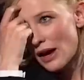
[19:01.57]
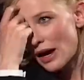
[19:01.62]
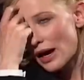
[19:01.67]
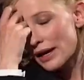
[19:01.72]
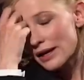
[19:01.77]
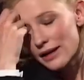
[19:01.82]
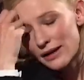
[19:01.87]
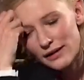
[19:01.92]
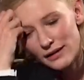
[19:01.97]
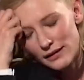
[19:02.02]

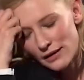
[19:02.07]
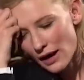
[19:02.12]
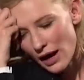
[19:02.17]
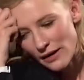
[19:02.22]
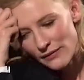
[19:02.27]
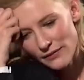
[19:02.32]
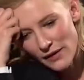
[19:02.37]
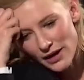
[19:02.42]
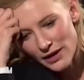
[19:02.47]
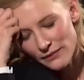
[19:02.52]
I
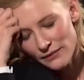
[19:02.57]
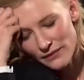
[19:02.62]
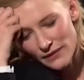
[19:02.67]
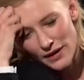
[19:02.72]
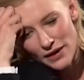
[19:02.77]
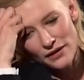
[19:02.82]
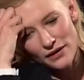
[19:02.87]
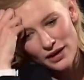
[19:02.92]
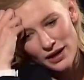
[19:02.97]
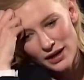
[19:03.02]
I find it
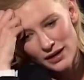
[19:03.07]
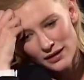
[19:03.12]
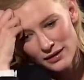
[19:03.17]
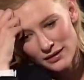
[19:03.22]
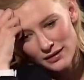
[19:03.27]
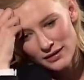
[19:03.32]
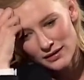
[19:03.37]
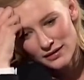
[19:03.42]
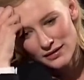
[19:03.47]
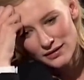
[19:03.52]
very
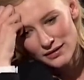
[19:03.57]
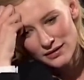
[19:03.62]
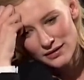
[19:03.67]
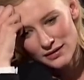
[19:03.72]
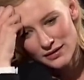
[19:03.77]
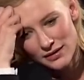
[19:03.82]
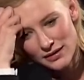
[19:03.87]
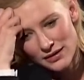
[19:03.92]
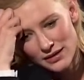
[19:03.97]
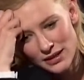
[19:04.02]

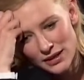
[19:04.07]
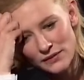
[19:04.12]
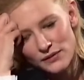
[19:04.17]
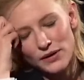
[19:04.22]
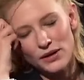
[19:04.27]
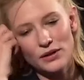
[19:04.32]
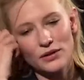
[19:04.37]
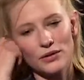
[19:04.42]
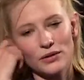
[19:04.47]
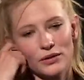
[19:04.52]

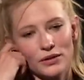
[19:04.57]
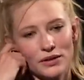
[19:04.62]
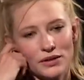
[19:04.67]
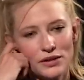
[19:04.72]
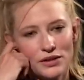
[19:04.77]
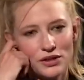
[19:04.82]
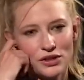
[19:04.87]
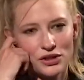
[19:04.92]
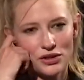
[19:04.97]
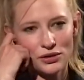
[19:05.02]
difficult
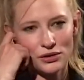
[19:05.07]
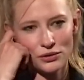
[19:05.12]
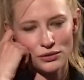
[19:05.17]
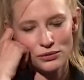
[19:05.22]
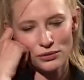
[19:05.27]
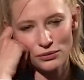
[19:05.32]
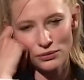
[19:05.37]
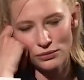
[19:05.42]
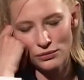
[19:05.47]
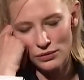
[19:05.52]

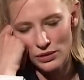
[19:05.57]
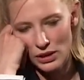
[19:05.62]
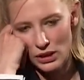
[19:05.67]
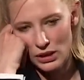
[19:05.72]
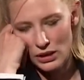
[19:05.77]
to